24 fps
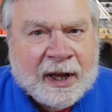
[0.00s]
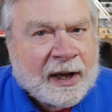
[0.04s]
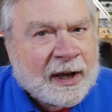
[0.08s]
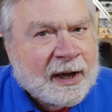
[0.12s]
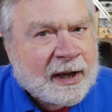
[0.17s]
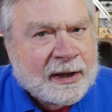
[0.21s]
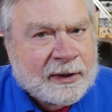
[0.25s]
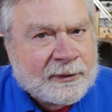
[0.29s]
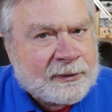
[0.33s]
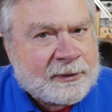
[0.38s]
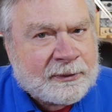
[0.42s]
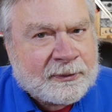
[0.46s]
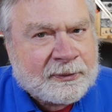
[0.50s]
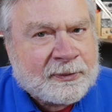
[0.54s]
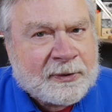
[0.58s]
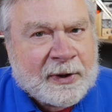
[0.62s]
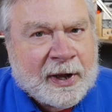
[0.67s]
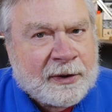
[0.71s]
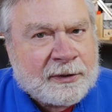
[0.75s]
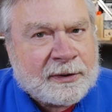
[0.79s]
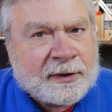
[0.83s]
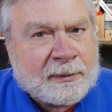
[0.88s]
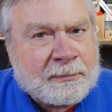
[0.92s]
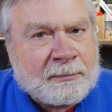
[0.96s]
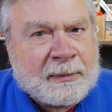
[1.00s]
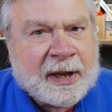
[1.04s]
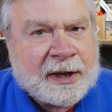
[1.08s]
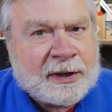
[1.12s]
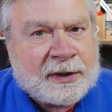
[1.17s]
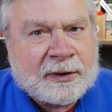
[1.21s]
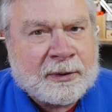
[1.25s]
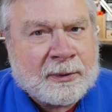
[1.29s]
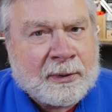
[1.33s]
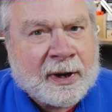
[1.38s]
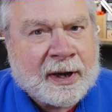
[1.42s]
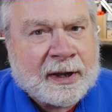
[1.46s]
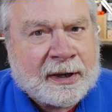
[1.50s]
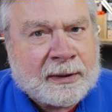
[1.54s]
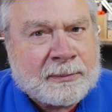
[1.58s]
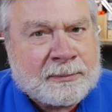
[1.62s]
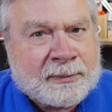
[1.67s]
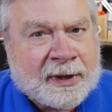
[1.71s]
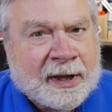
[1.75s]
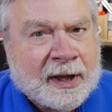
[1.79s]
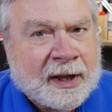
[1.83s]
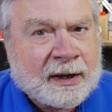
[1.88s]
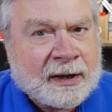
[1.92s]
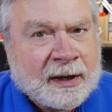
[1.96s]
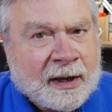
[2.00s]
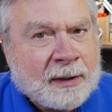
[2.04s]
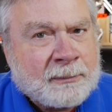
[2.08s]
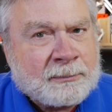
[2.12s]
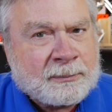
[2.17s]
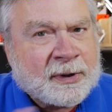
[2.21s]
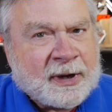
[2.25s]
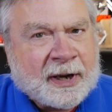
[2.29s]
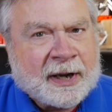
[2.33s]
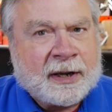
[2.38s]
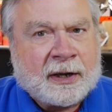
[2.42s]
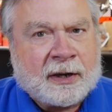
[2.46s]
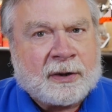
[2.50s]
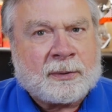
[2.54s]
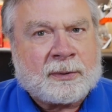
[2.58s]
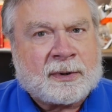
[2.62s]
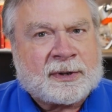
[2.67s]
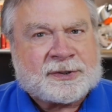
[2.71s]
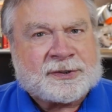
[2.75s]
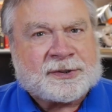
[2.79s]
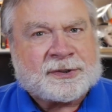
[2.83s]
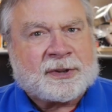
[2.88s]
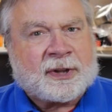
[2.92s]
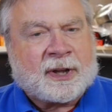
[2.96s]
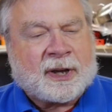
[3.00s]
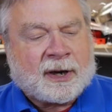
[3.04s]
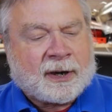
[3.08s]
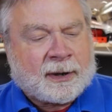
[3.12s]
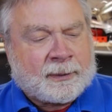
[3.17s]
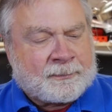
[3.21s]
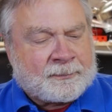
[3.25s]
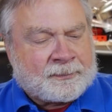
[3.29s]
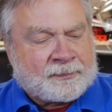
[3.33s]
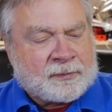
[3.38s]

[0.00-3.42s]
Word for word: I haven't found the menu item yet, but I know it's there.